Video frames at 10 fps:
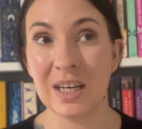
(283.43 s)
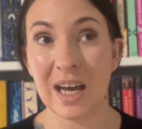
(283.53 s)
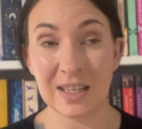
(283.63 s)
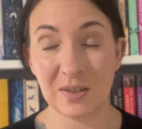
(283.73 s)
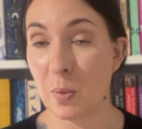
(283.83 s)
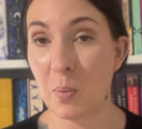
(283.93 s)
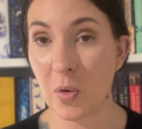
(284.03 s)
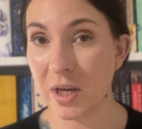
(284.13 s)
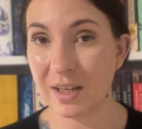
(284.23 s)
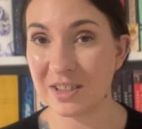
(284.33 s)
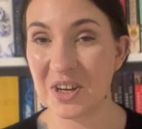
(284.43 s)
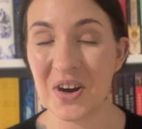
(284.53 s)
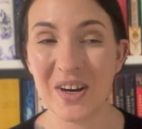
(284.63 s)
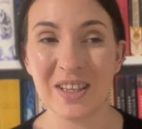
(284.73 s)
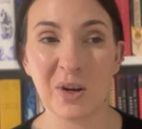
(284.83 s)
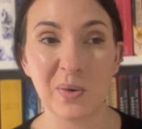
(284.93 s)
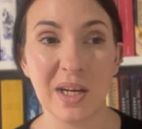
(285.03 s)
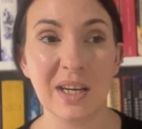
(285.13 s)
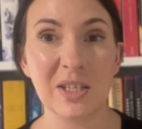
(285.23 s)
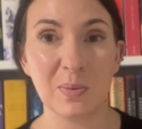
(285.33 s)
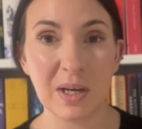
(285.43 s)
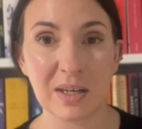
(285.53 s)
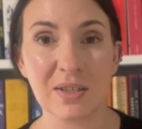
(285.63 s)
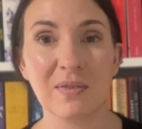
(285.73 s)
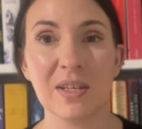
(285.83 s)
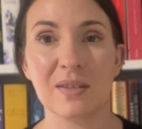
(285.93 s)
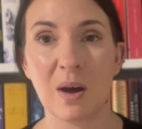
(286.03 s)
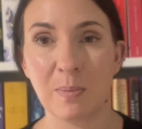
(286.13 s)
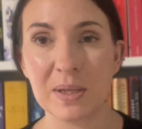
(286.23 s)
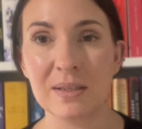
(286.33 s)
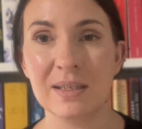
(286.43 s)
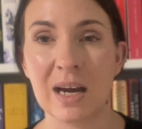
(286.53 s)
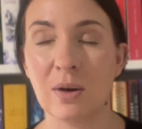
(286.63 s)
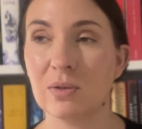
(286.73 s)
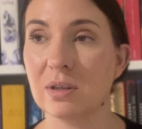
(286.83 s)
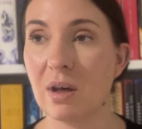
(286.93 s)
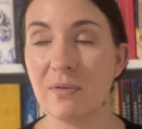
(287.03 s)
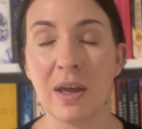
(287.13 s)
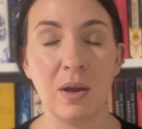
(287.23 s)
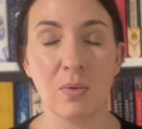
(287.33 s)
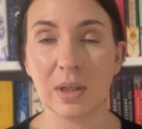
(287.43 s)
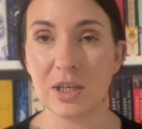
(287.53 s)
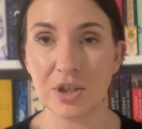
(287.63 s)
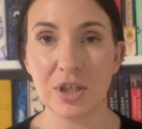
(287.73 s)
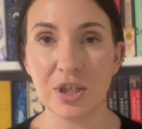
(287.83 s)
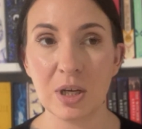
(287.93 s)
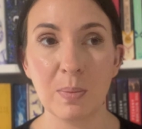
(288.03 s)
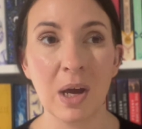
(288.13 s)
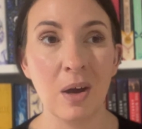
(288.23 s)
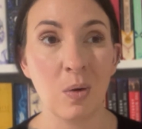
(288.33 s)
at some point during their read is because of this up and down love-hate relationship